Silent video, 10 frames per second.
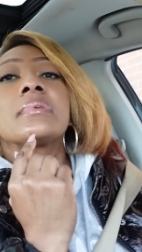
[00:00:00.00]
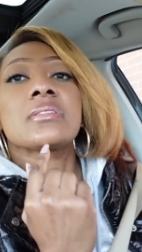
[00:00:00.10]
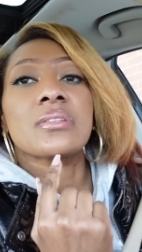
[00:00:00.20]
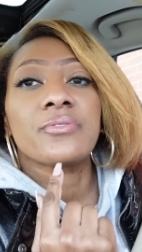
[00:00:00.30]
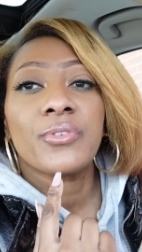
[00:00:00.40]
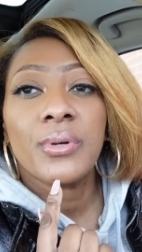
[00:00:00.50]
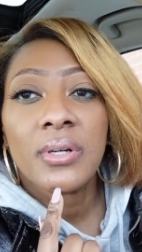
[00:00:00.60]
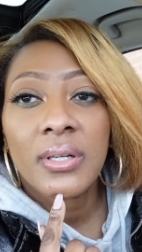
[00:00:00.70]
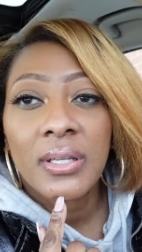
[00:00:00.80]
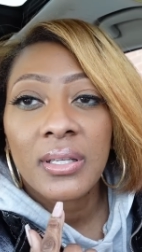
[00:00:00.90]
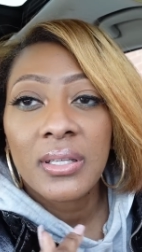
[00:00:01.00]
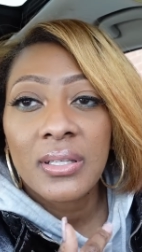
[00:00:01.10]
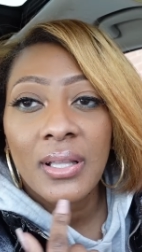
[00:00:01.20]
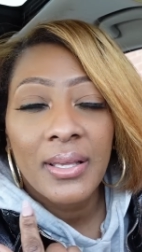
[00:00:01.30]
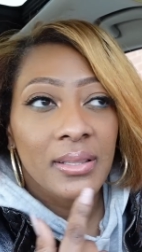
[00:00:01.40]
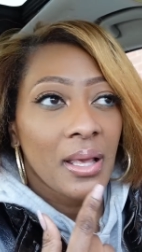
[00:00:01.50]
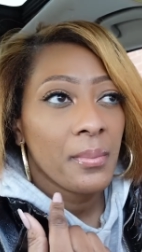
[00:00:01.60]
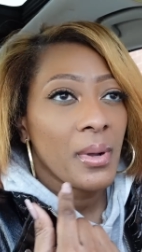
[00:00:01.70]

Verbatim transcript: Sephora and get like that